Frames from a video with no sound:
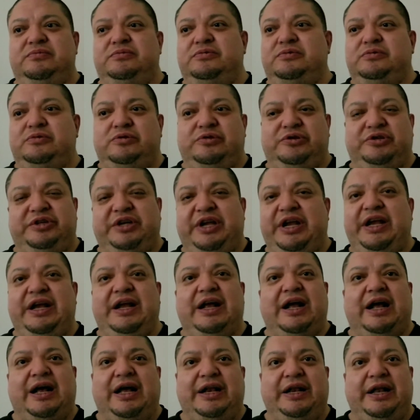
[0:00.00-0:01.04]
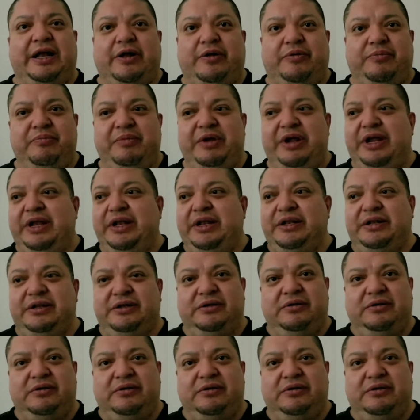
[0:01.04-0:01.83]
or say God help me, and